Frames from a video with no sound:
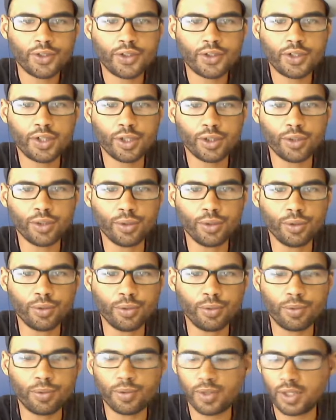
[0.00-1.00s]

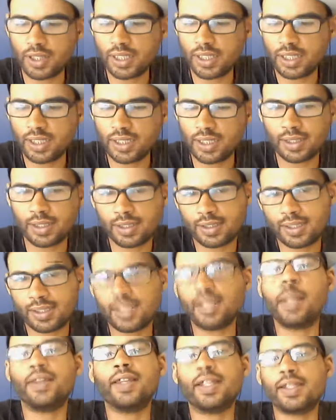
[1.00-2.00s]
to
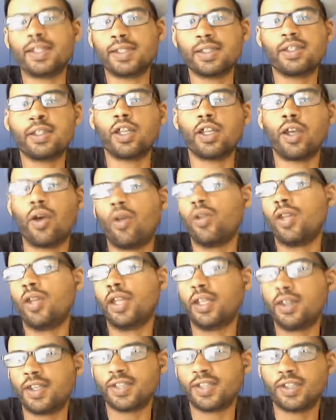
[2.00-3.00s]
see this is
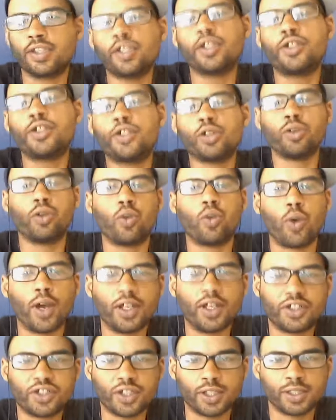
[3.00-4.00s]
the two
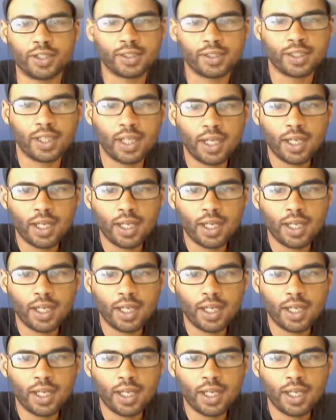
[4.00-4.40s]
questions